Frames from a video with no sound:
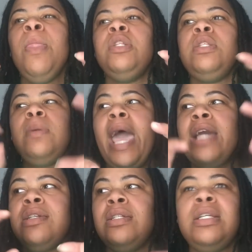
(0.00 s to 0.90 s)
to
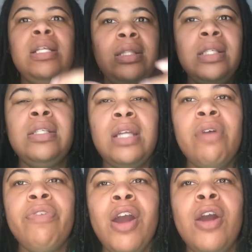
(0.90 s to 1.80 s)
actually get this stuff
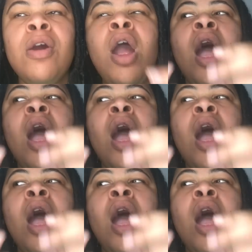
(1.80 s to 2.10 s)
for her,